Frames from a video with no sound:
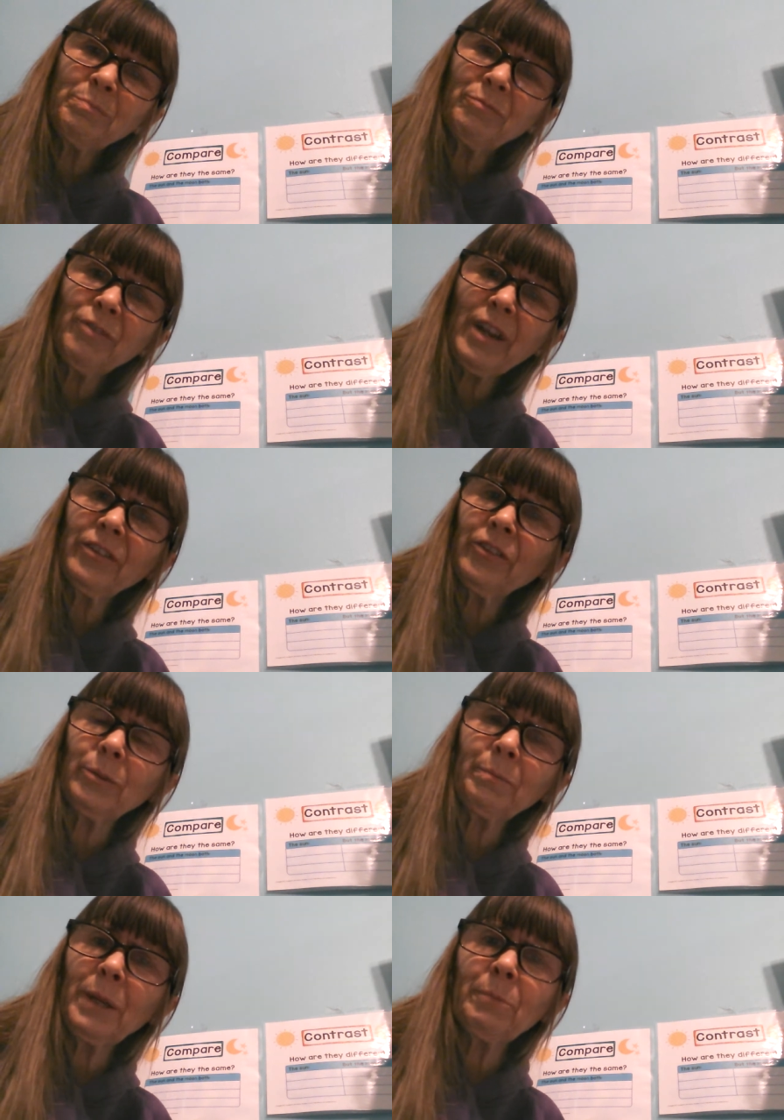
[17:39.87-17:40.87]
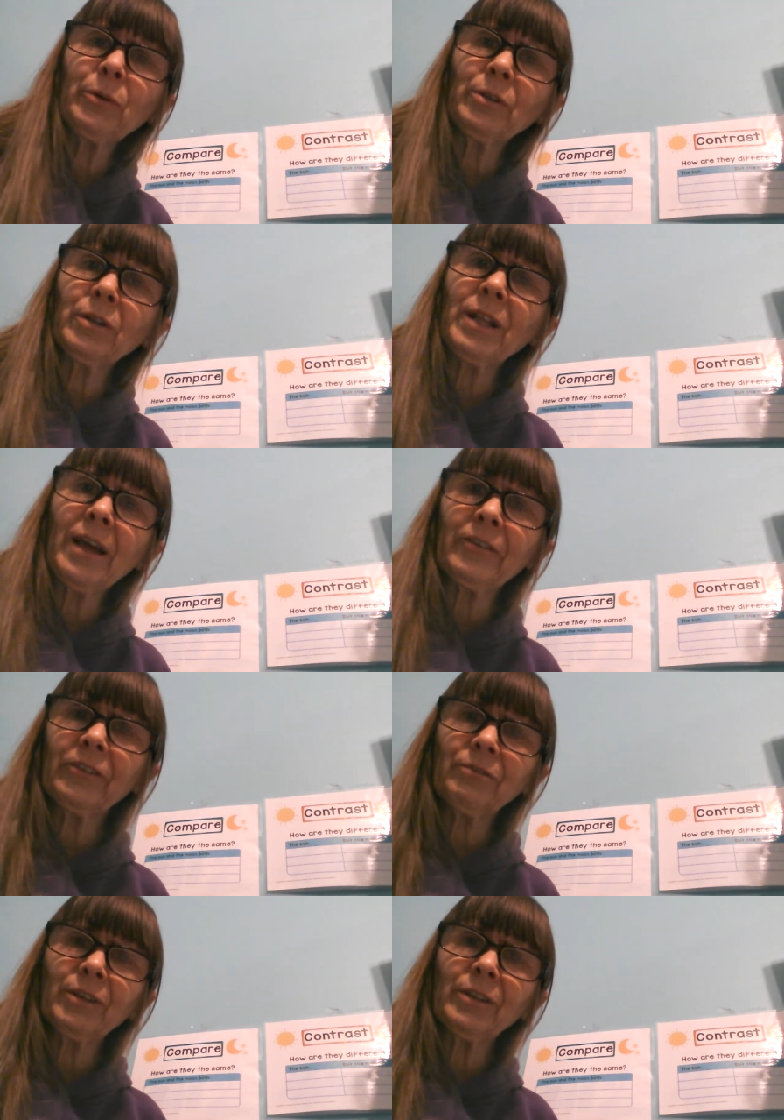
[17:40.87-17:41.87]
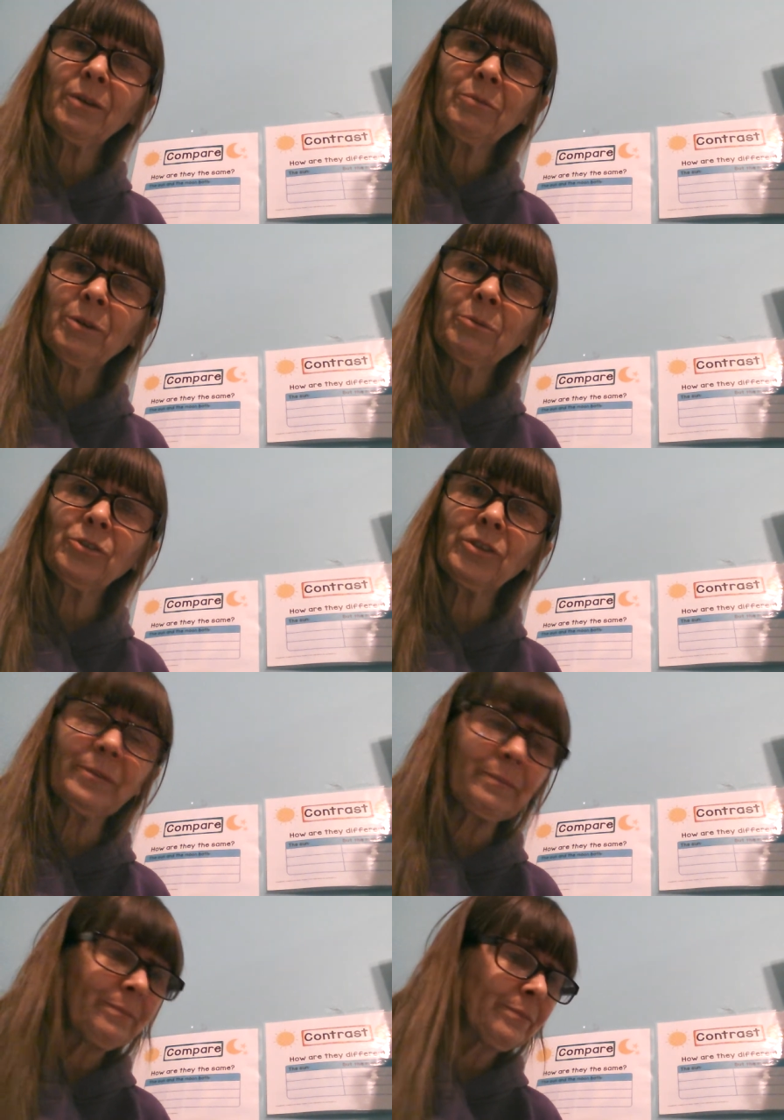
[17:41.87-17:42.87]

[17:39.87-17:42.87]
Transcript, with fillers: friends or people in your class to feel that way, would you?